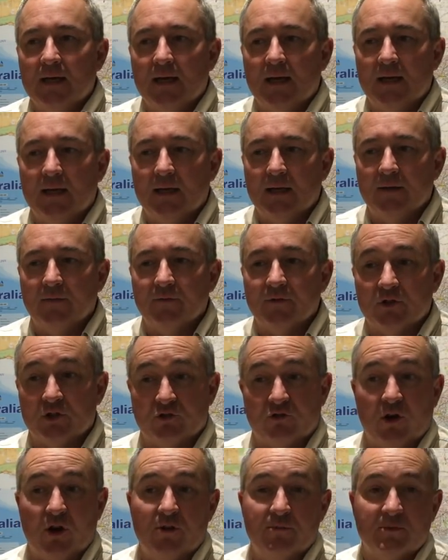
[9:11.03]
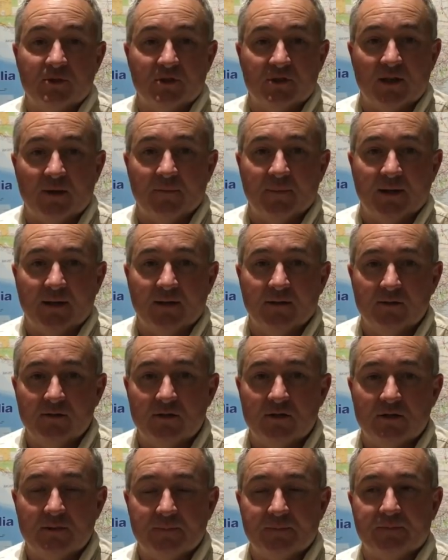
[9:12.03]
The strobes are something
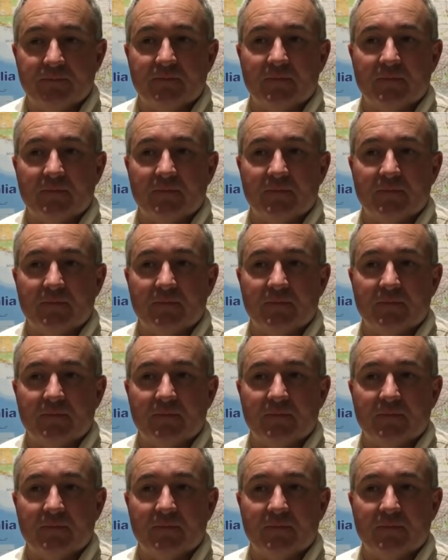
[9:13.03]
else.